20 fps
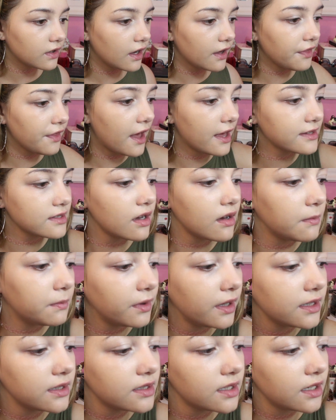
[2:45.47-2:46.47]
now that's all
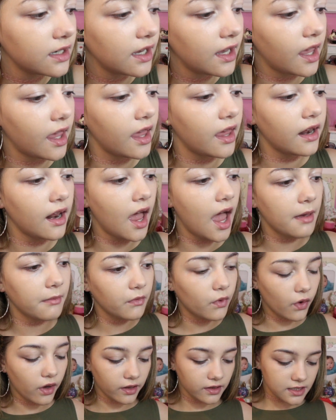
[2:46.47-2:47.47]
blended in,
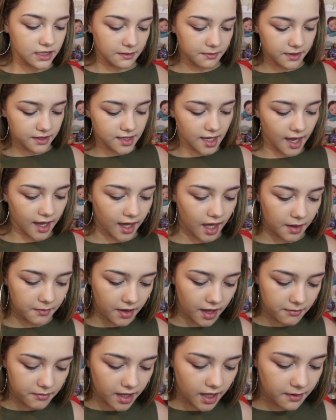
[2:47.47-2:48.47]
I'm going to be taking
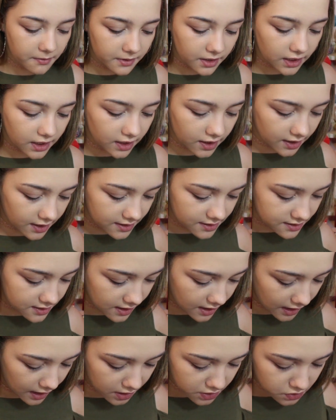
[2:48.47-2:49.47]
my Maybelline
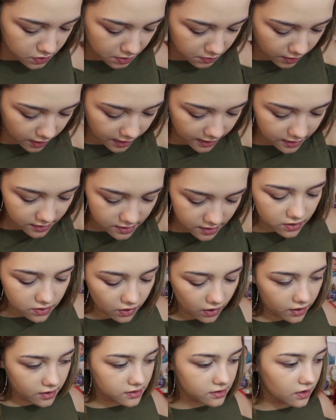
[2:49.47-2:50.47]
Instant Age Rewind
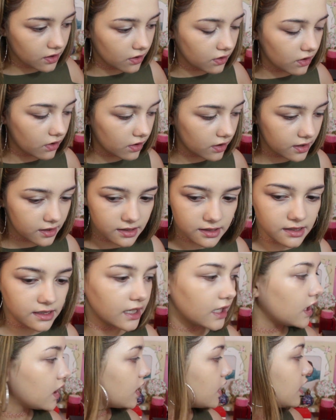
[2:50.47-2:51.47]
Dark Circle
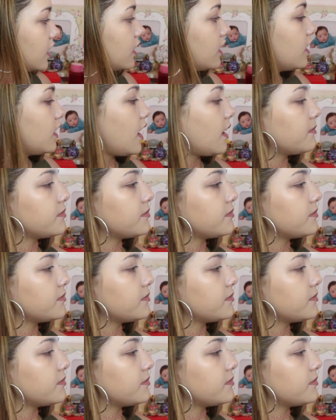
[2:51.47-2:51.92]
Concealer.